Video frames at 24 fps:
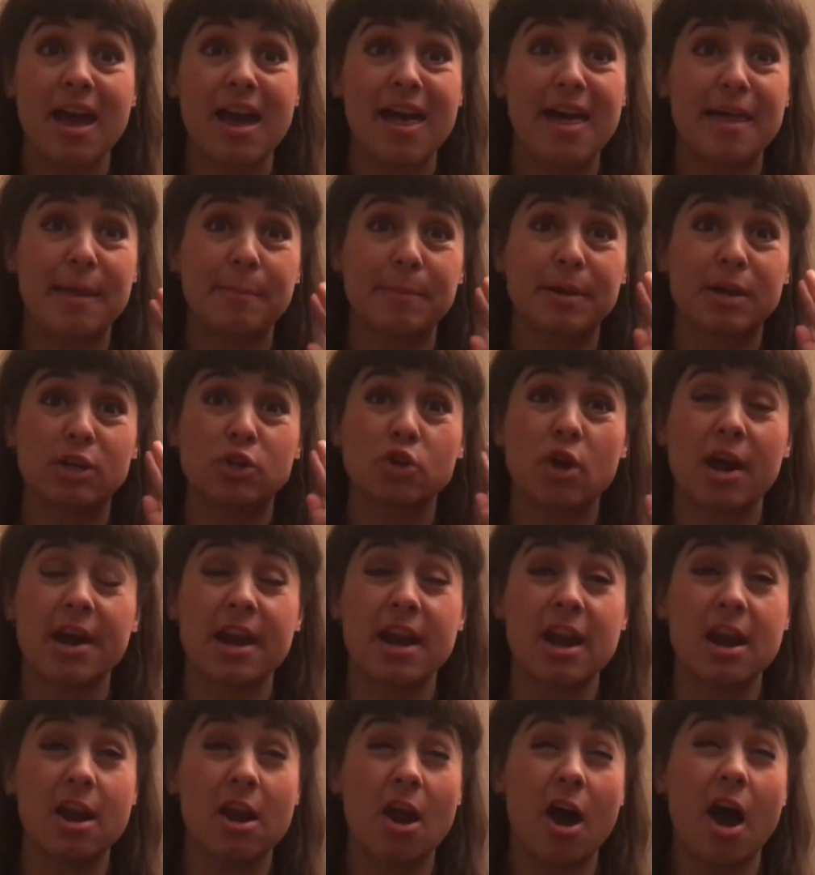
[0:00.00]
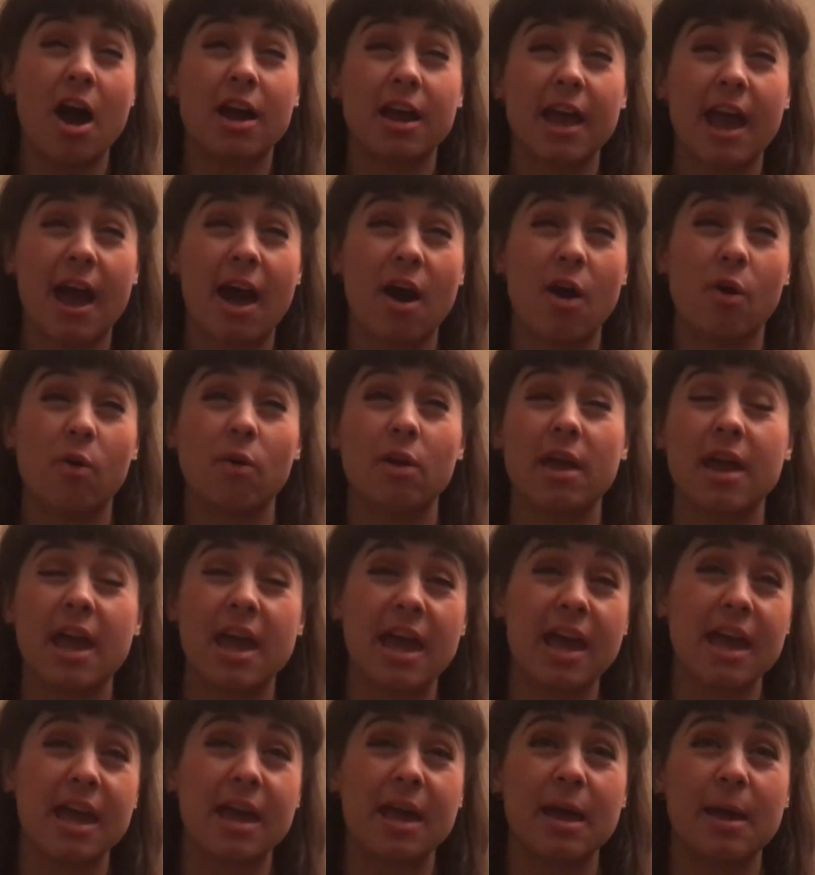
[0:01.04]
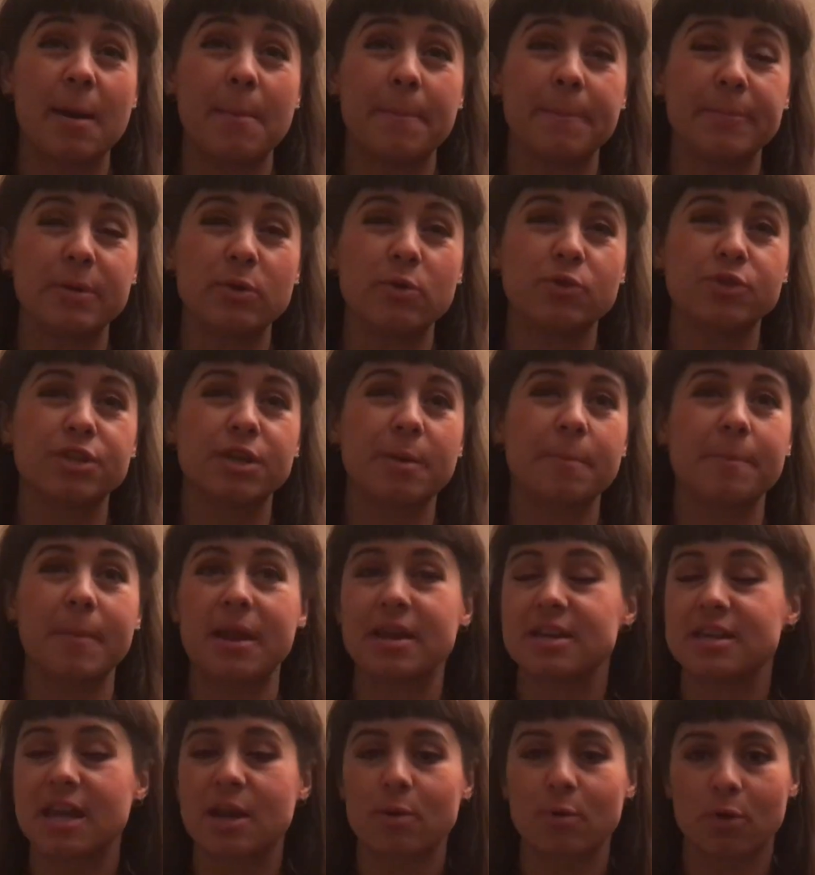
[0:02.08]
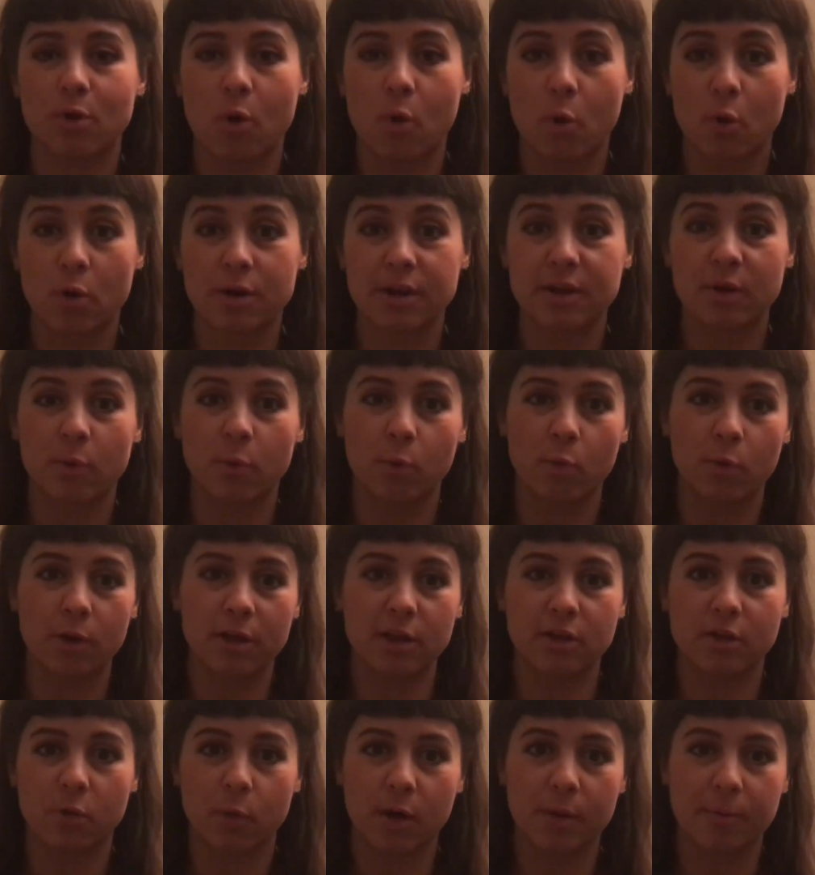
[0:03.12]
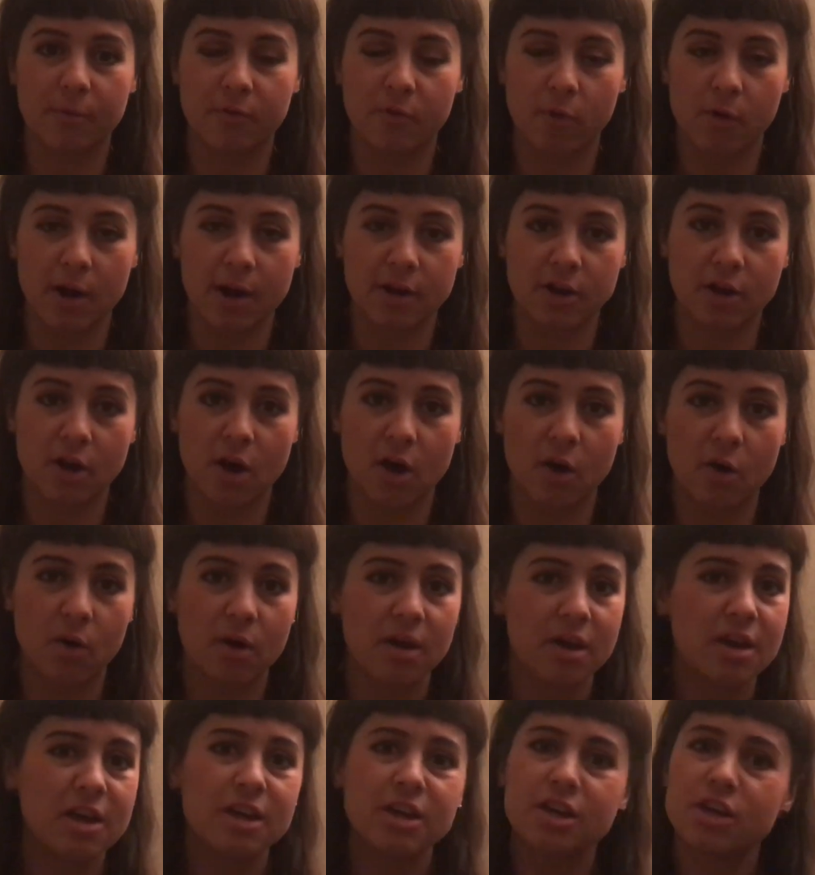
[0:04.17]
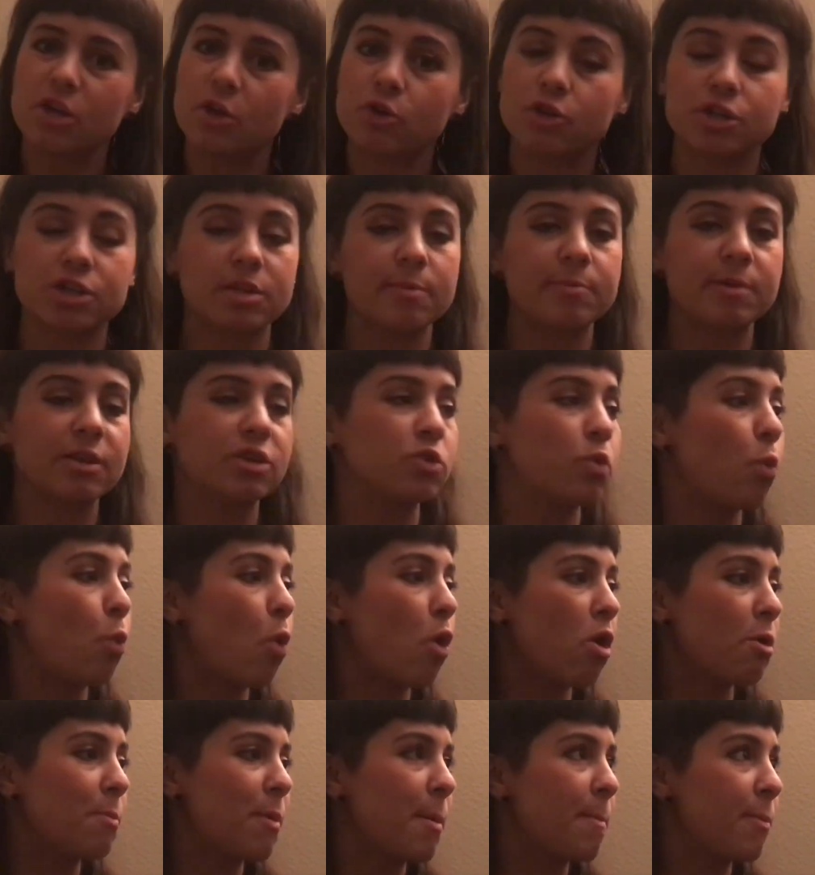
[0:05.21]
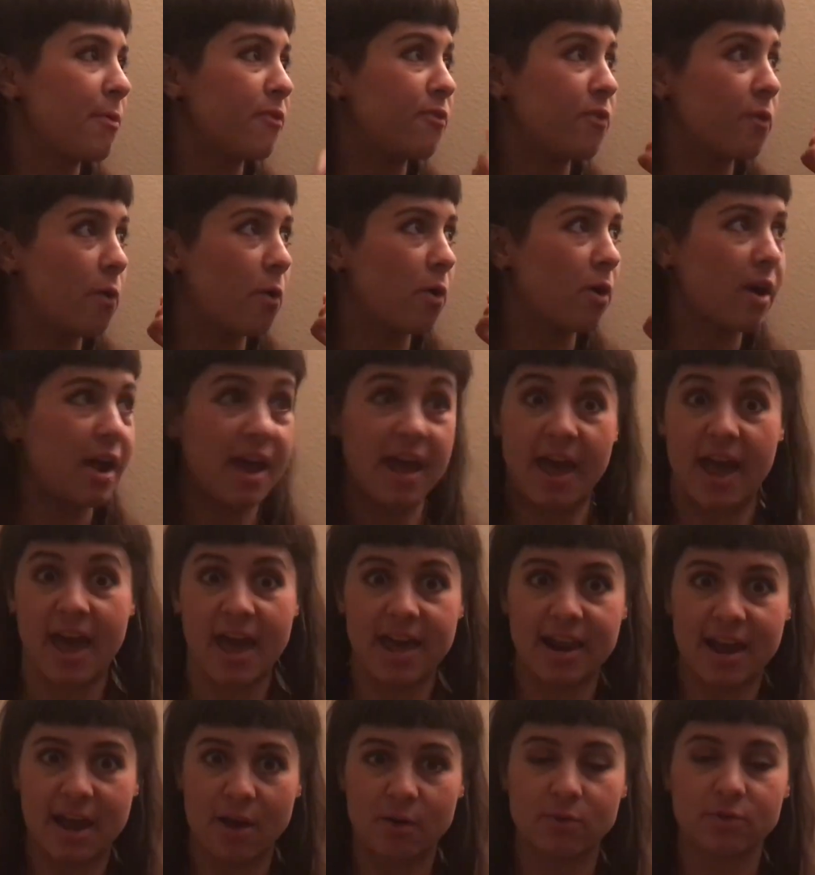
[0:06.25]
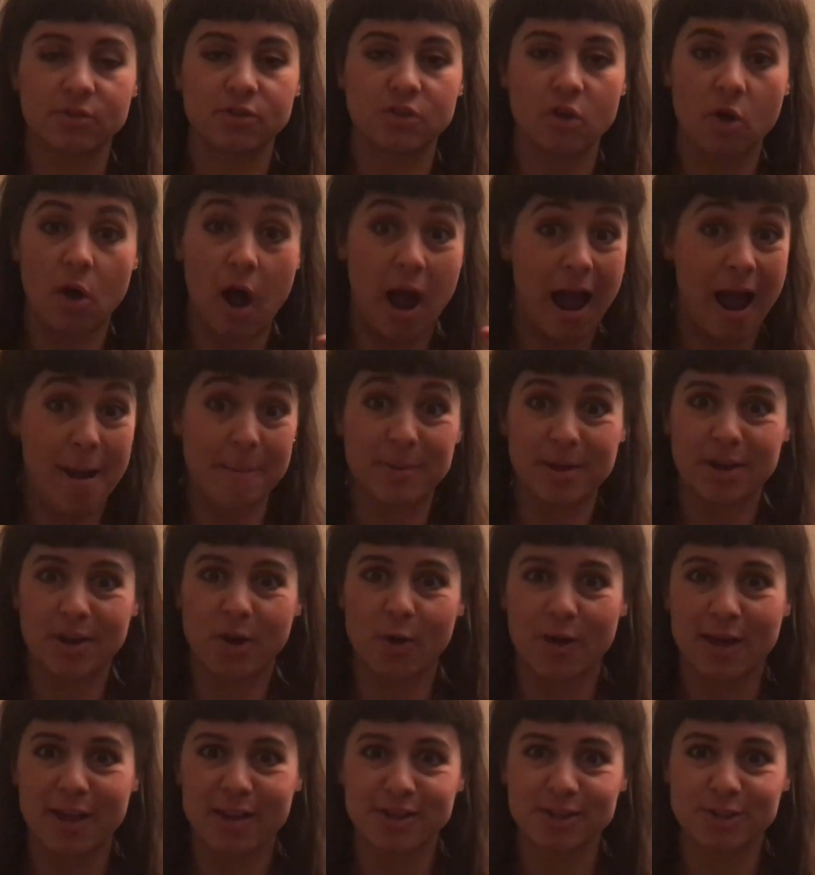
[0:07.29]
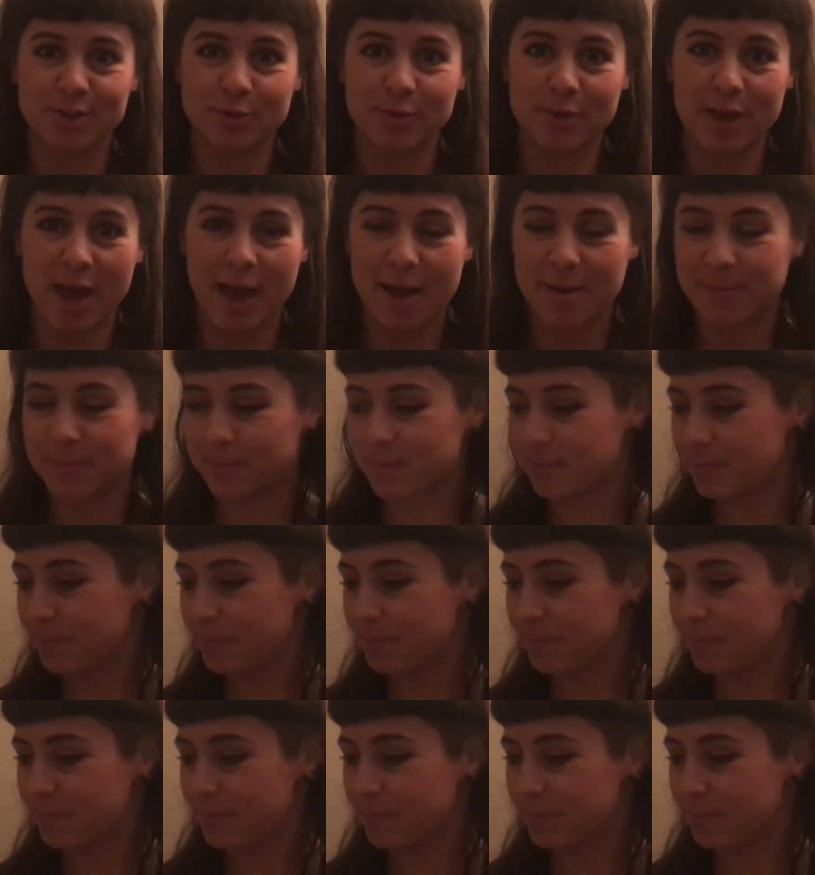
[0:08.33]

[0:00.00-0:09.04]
And I'm gonna try and knock out a Music Monday recording real quick before I go. You know, just something to warm up before I head out. So I'm gonna go ahead and do that.